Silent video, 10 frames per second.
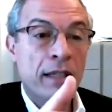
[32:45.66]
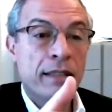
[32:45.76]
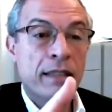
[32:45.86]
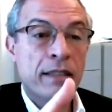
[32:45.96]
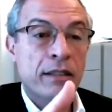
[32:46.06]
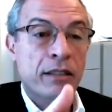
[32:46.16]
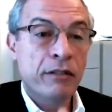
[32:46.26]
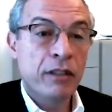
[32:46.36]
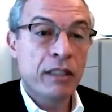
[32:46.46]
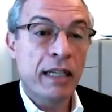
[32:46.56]

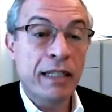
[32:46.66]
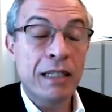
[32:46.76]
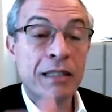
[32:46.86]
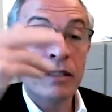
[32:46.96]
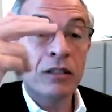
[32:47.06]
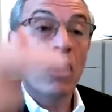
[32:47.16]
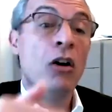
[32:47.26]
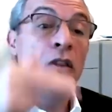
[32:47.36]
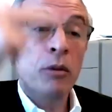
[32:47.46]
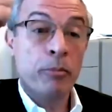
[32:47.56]
sensitivity analysis
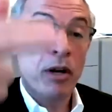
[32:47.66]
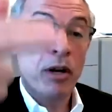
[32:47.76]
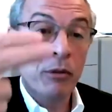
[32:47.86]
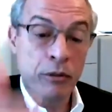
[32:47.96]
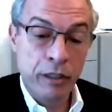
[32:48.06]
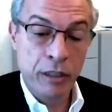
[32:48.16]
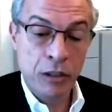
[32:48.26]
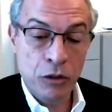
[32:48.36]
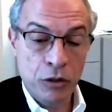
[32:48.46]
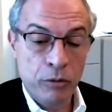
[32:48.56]
on the primary
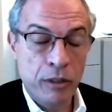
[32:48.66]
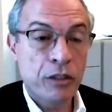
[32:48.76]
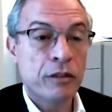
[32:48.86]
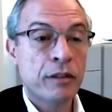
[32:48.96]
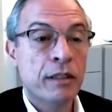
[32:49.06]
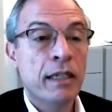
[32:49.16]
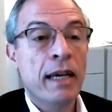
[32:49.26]
research question,